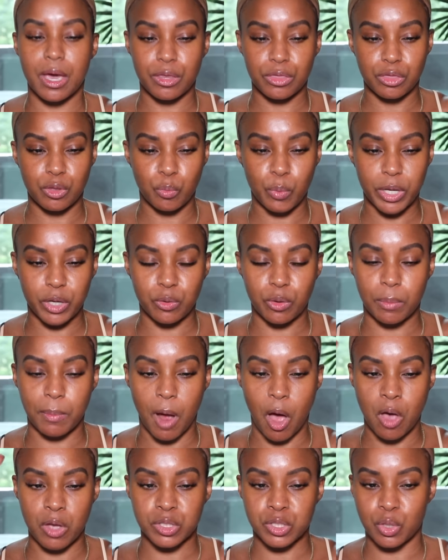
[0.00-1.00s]
The wig grip
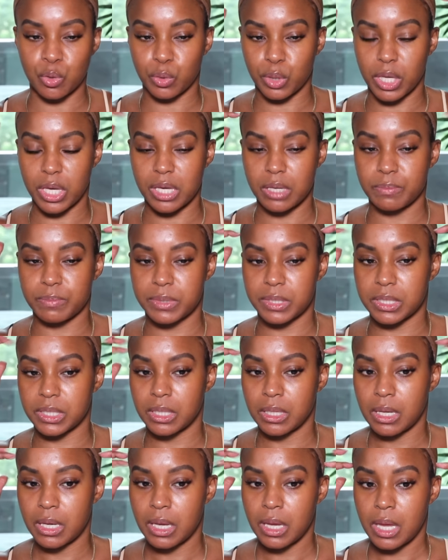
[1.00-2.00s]
also
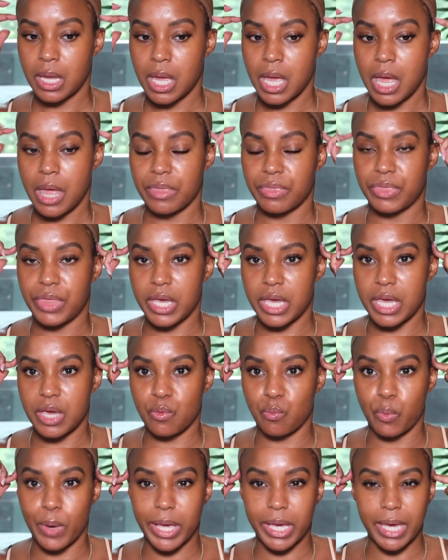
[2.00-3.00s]
keeps
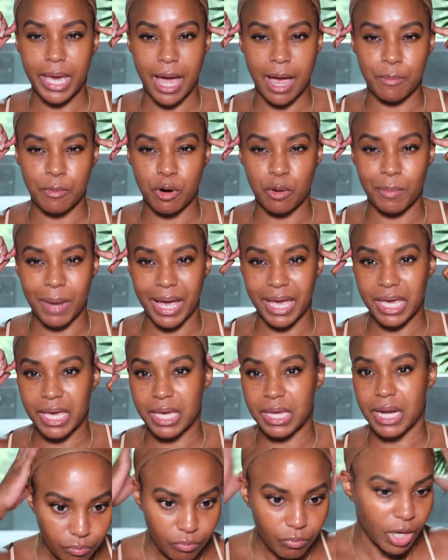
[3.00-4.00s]
the wig cap on my
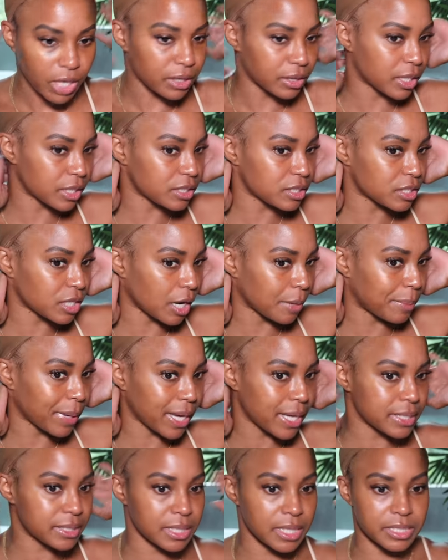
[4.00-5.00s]
head. This is our
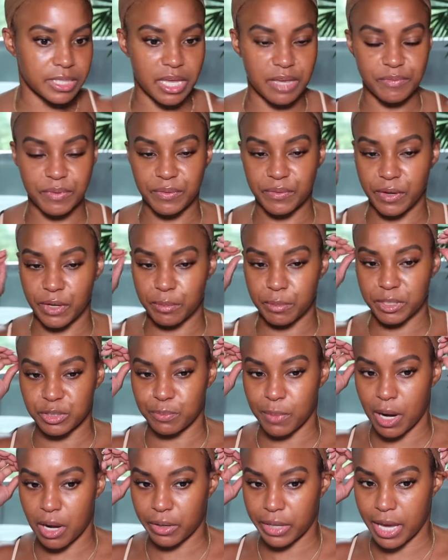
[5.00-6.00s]
base. It's giving very
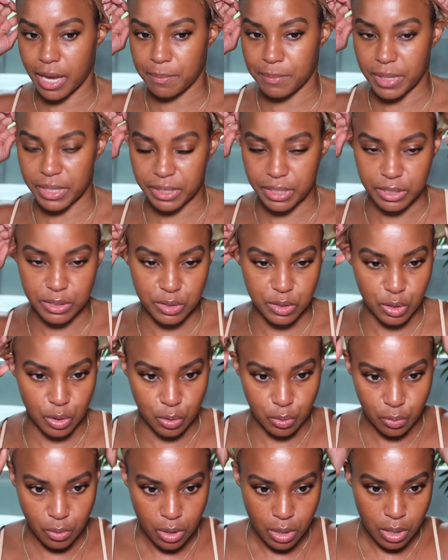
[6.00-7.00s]
much ball cap method.
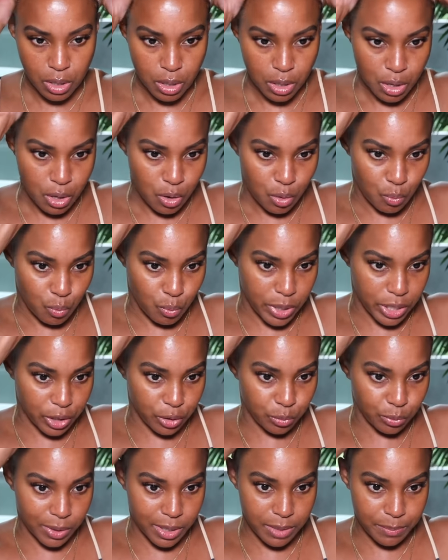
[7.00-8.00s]
So
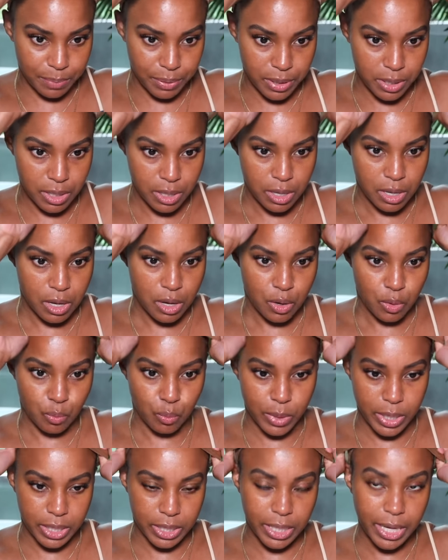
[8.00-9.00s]
wig grip,
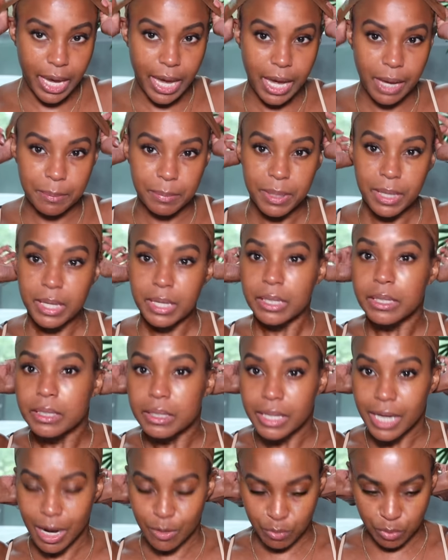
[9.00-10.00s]
wig cap.
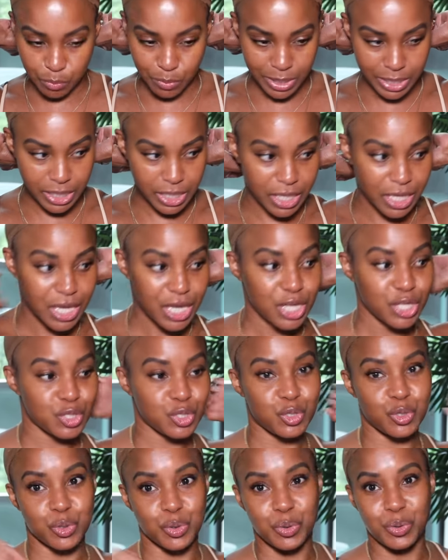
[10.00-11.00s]
Now we're ready
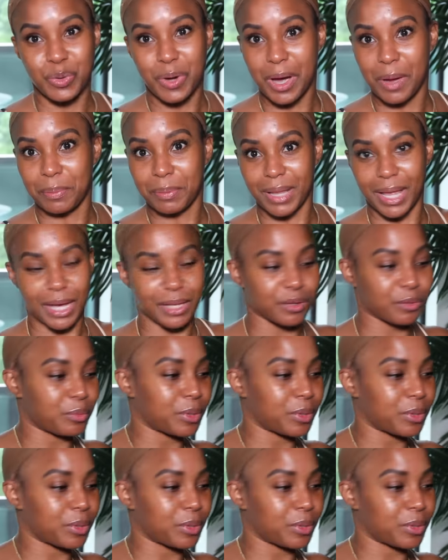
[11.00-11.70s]
to apply the